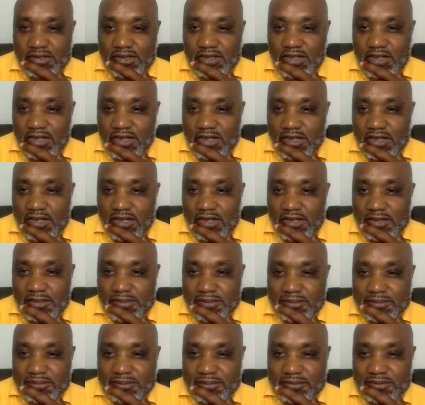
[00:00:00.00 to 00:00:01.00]

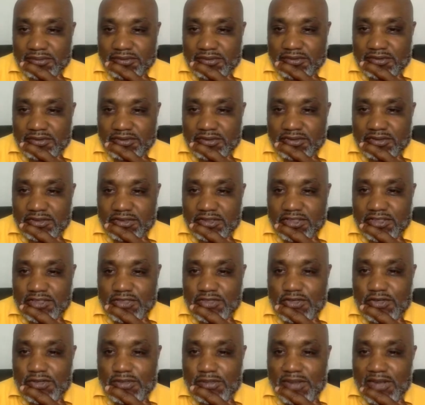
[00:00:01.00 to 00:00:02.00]
Um, let's
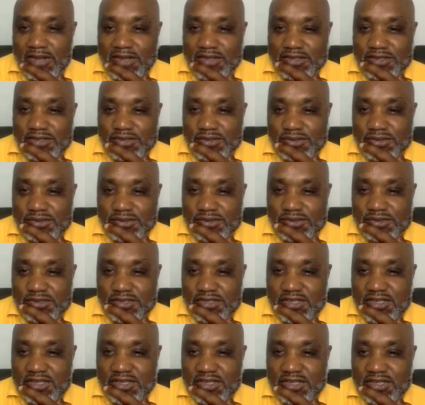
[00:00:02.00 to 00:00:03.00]
go back to
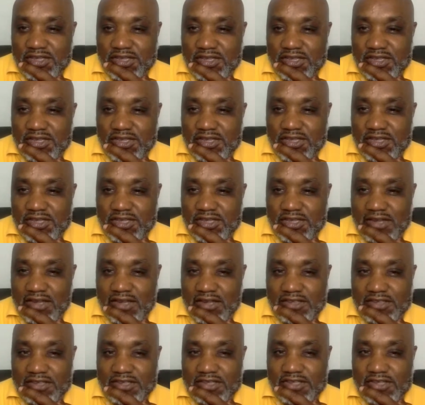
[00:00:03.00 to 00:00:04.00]
the, the
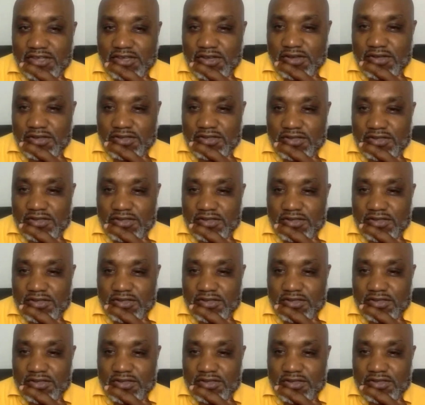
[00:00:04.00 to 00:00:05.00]
Dr. Young's
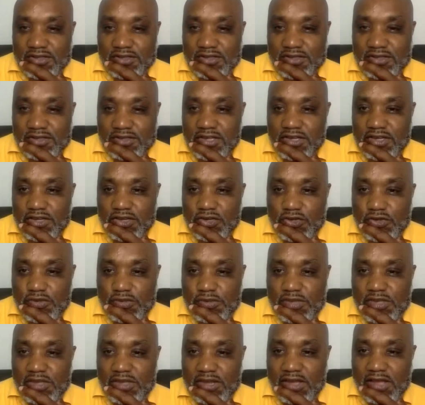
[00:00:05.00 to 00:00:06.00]
the
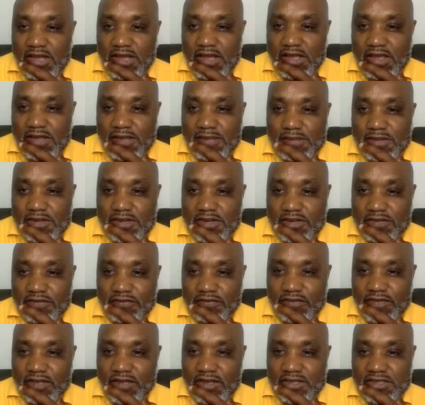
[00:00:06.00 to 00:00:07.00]
Nubian higher butter
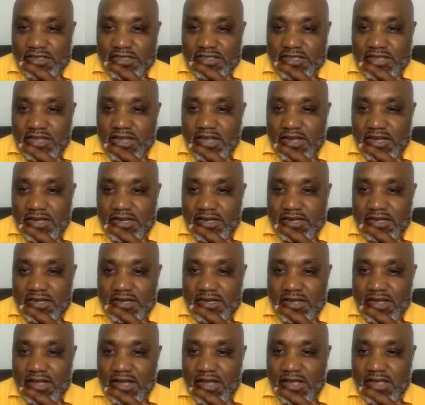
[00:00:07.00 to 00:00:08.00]
fat,
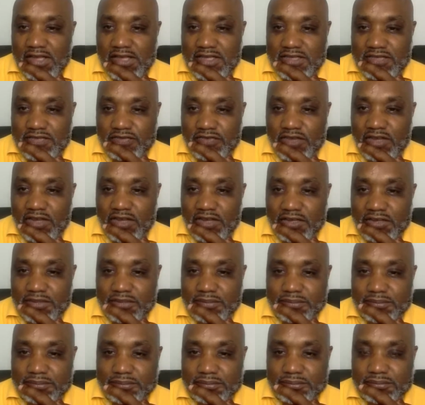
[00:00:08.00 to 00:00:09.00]
Saanen highest volume.